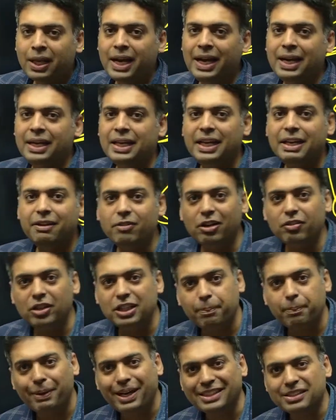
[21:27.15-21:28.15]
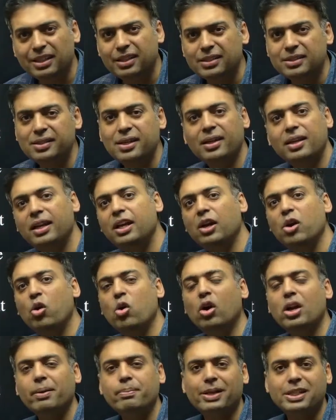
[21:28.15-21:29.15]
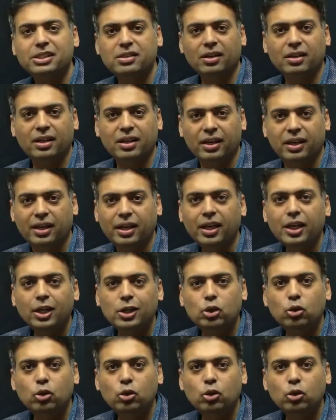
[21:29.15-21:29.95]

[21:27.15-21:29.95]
And even with a bachelor's degree or a master degree,